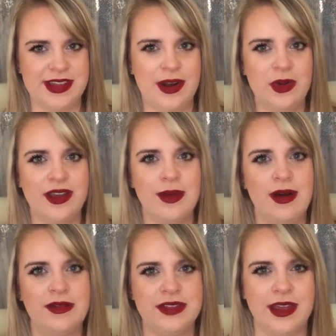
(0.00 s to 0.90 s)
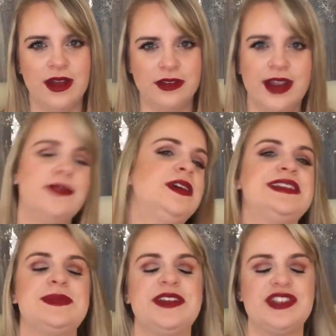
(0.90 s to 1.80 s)
I don't want to come off like ungrateful, as
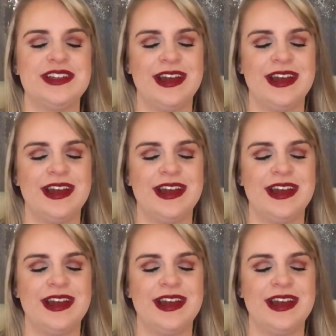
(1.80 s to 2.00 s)
I mentioned.